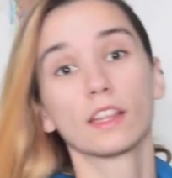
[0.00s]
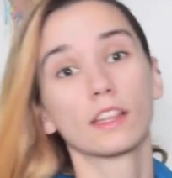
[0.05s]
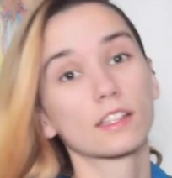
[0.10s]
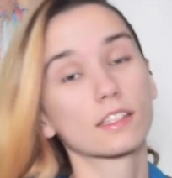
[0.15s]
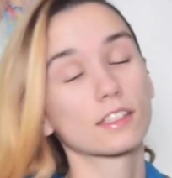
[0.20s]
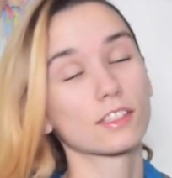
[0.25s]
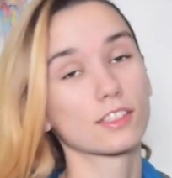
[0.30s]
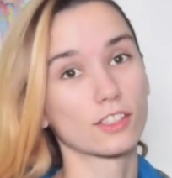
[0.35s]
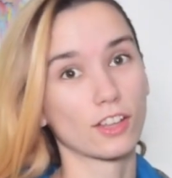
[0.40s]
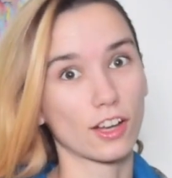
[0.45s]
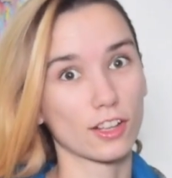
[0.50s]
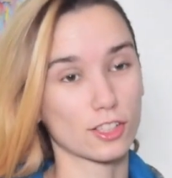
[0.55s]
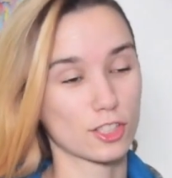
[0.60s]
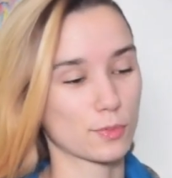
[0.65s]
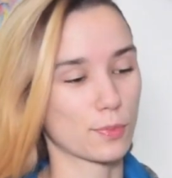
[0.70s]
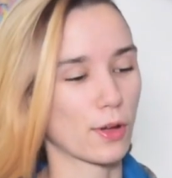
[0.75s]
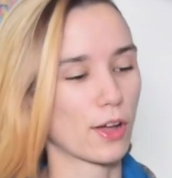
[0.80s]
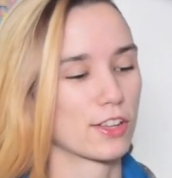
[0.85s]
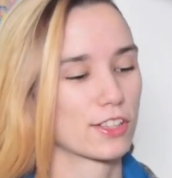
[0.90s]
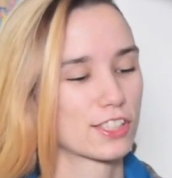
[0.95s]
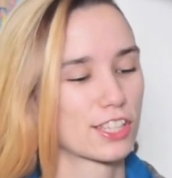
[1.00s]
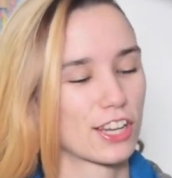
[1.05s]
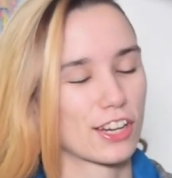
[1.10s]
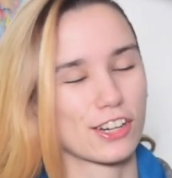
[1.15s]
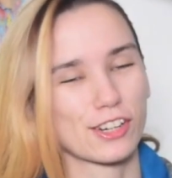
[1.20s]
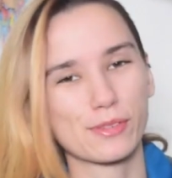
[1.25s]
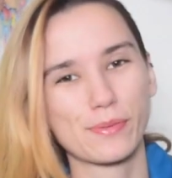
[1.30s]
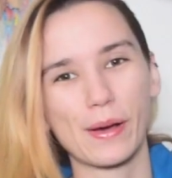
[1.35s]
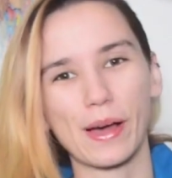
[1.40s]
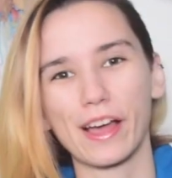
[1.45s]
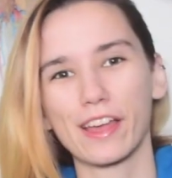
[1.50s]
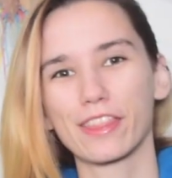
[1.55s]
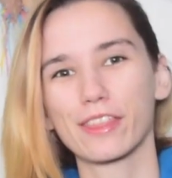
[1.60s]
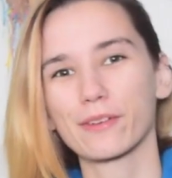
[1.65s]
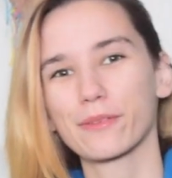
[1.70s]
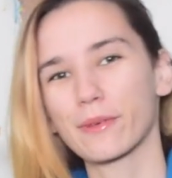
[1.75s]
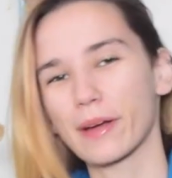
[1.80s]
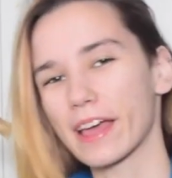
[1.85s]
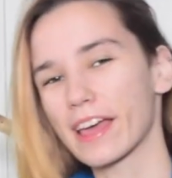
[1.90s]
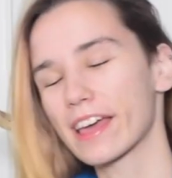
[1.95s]
This is not sponsored, by
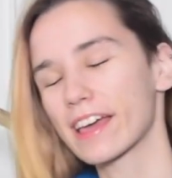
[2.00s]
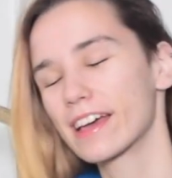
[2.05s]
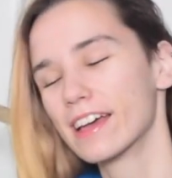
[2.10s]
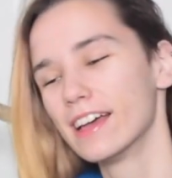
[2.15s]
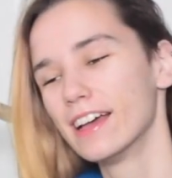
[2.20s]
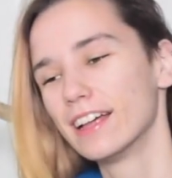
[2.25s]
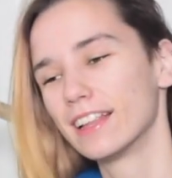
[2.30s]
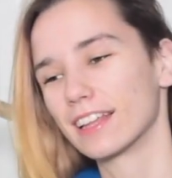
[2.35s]
the way.